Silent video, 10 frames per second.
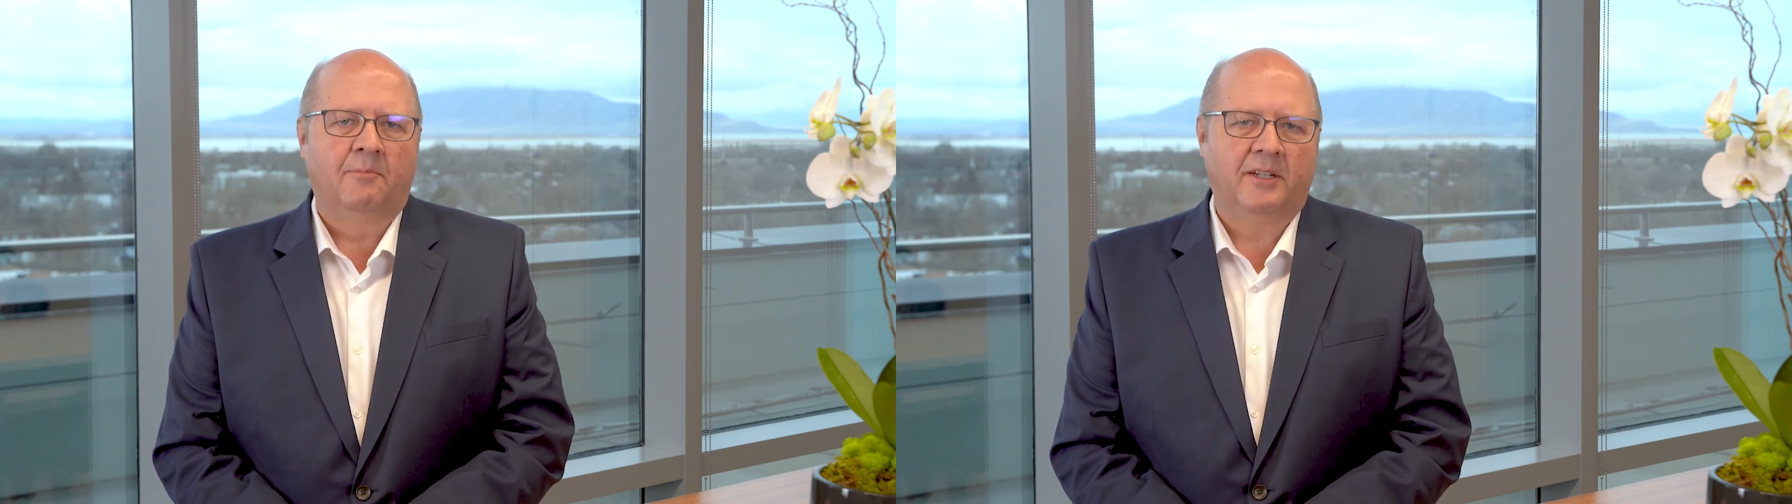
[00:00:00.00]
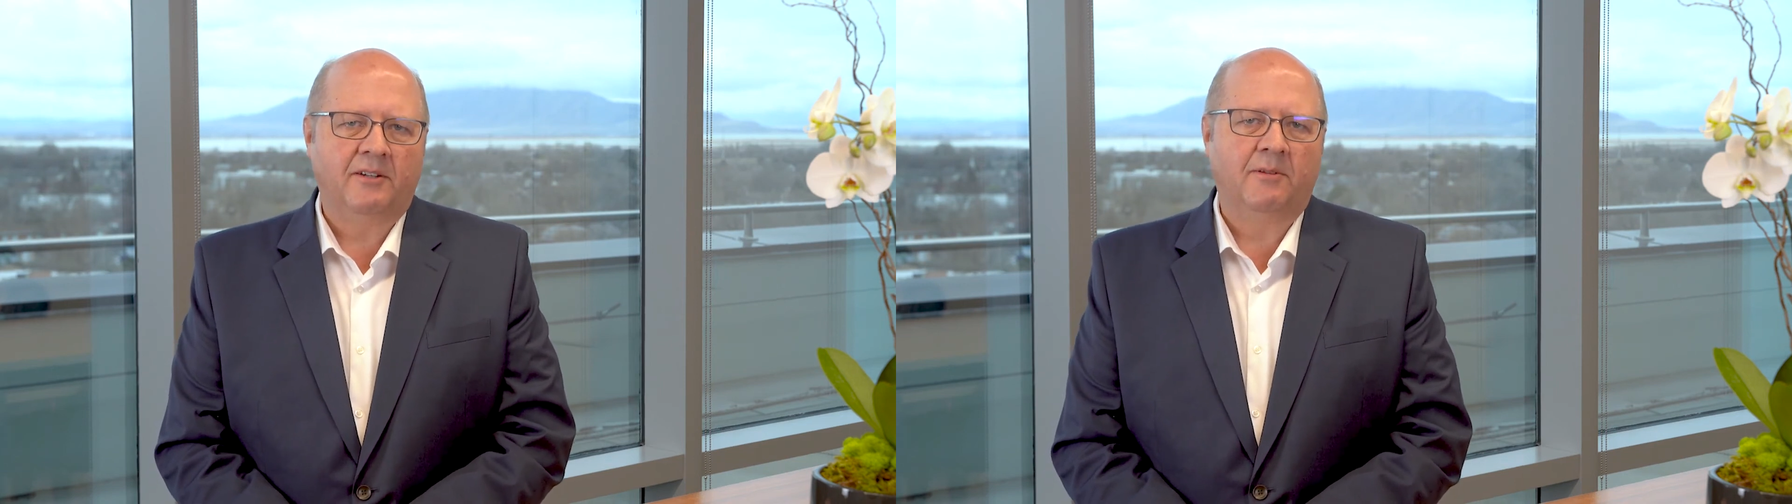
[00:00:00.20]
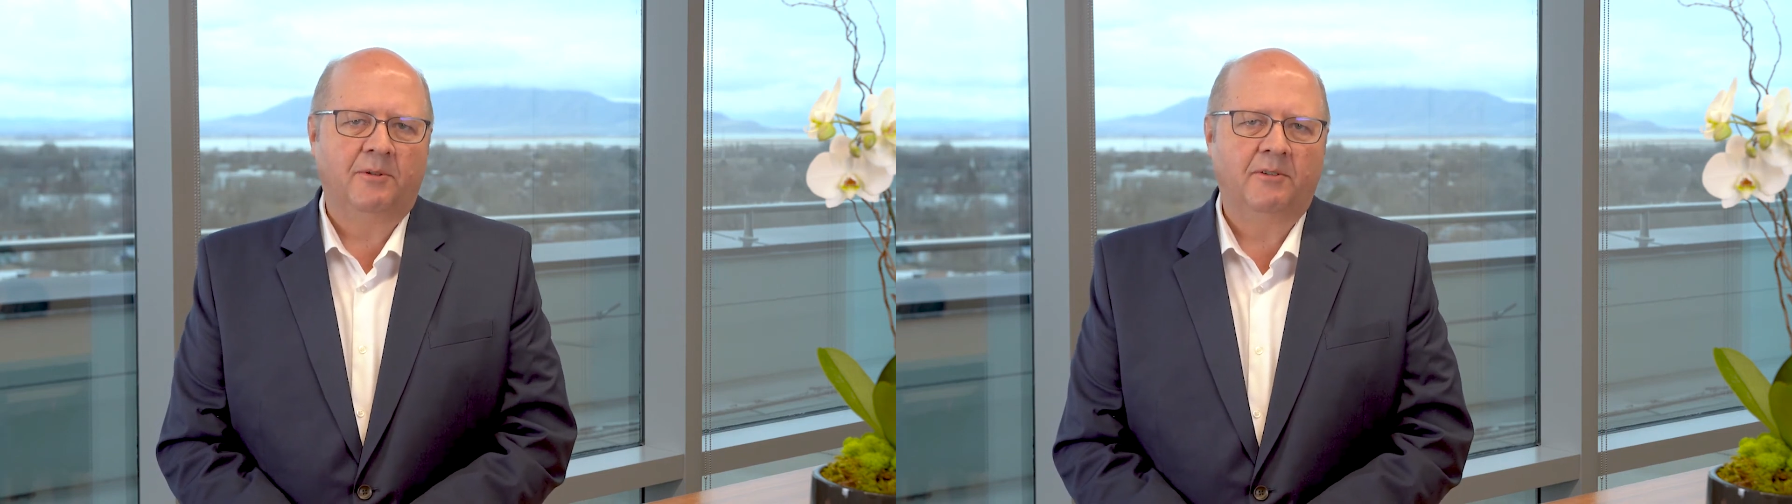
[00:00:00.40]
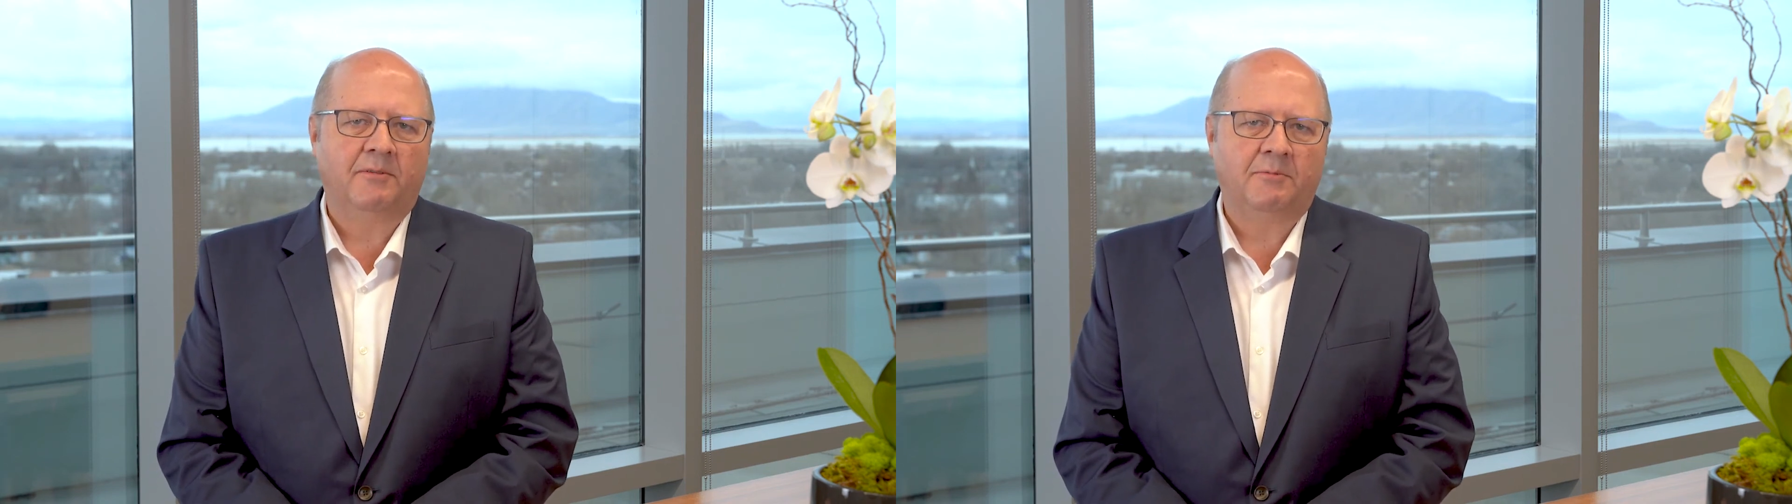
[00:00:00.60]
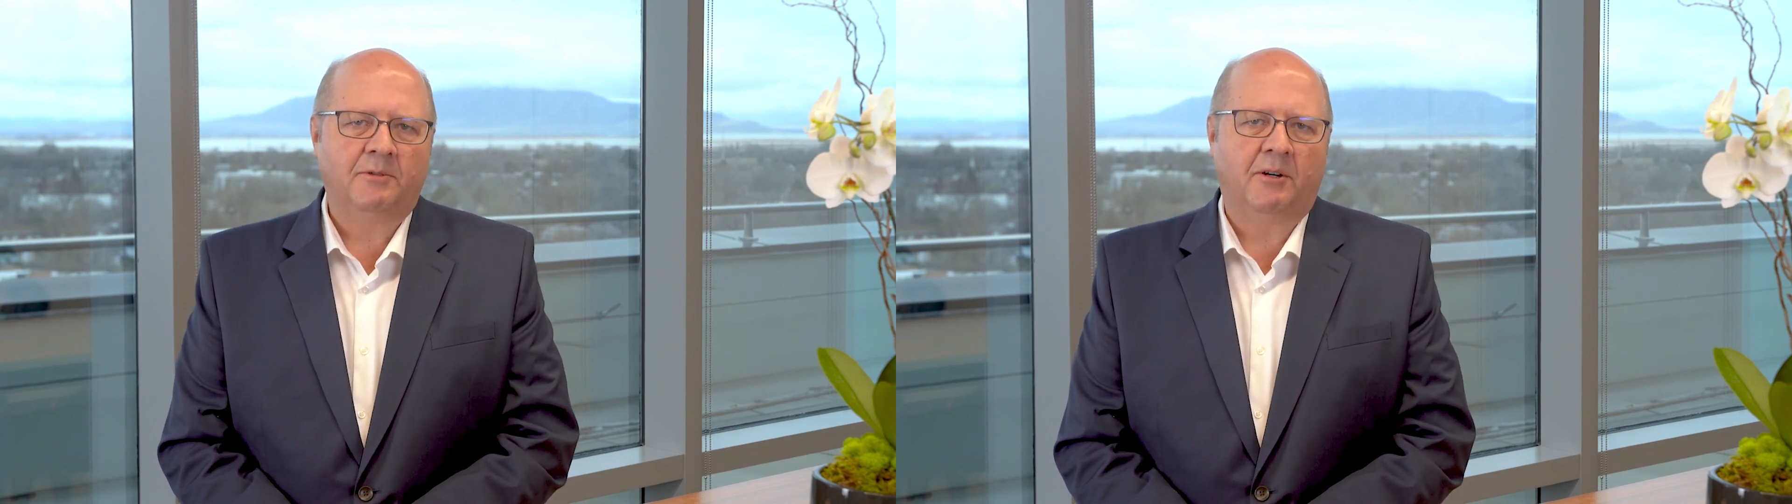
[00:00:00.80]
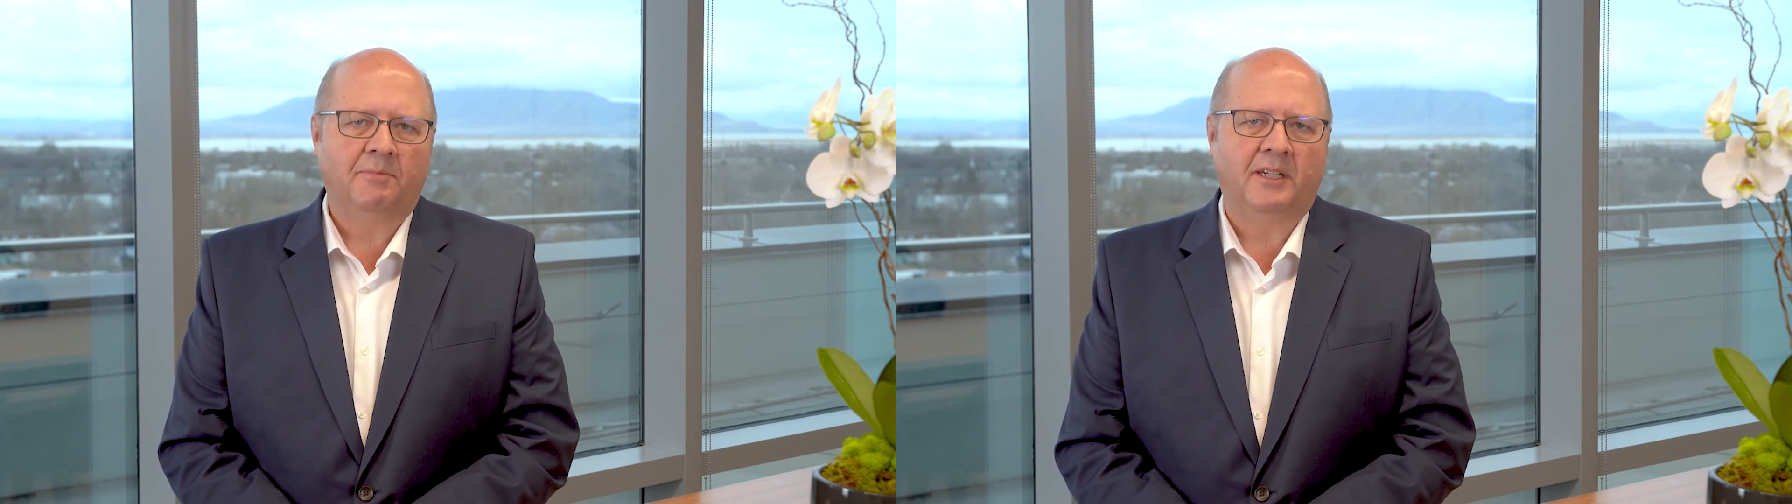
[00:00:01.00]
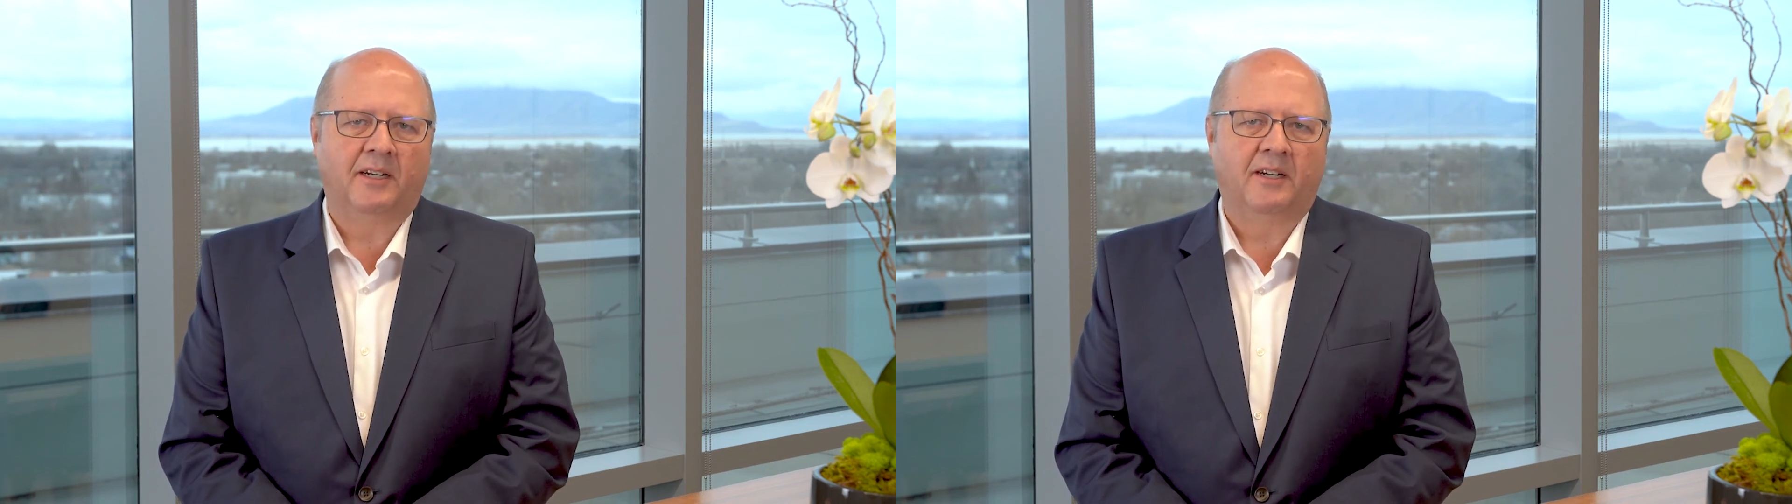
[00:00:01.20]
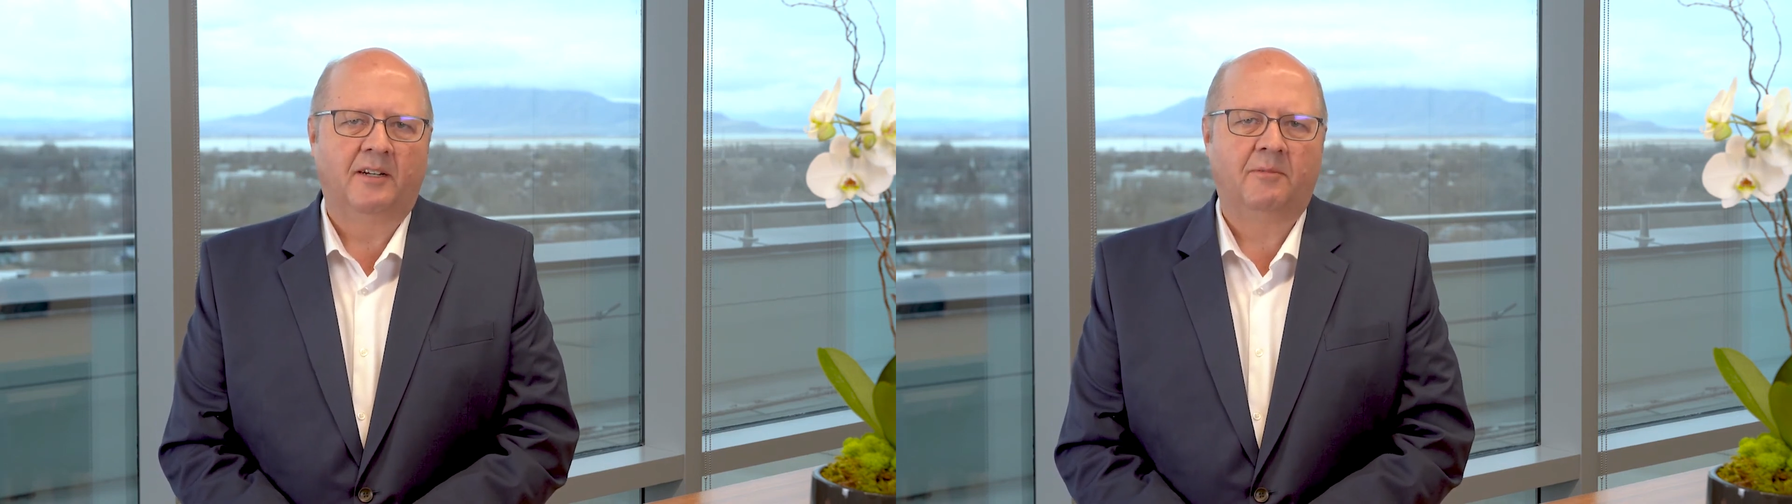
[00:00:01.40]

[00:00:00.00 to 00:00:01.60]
but to improve absorption